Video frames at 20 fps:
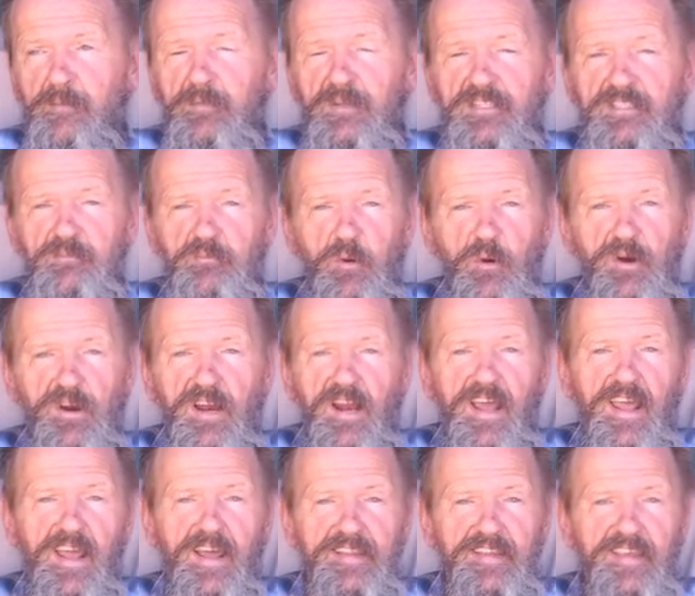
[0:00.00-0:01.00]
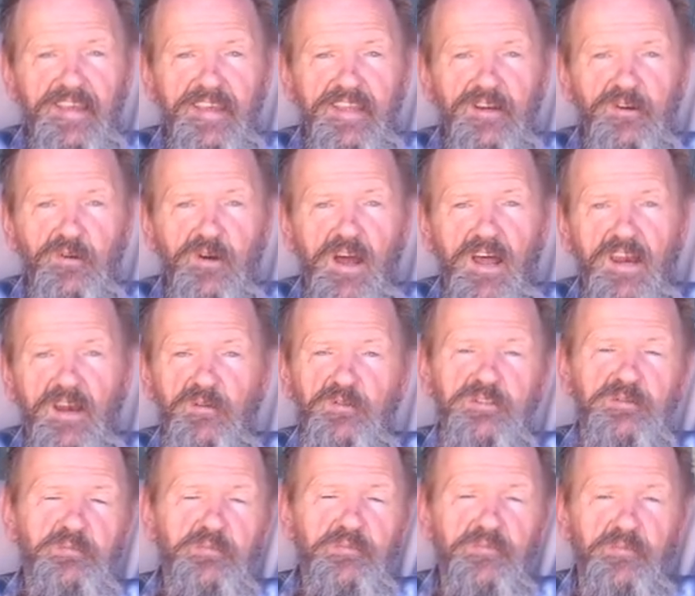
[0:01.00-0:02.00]
This morning I had the heater on, and it was
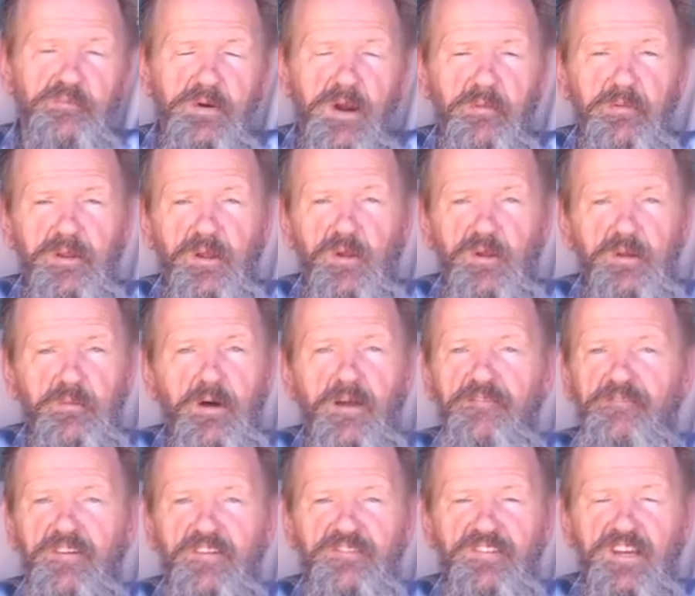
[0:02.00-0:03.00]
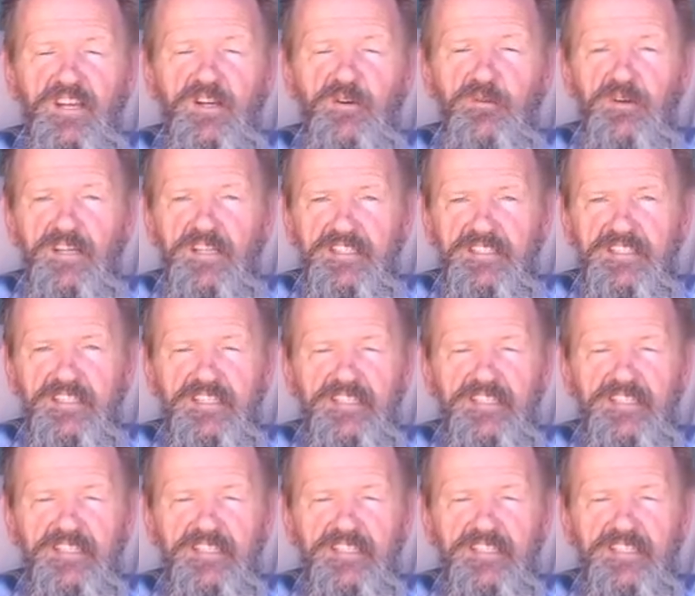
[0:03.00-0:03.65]
probably only about 50 degrees.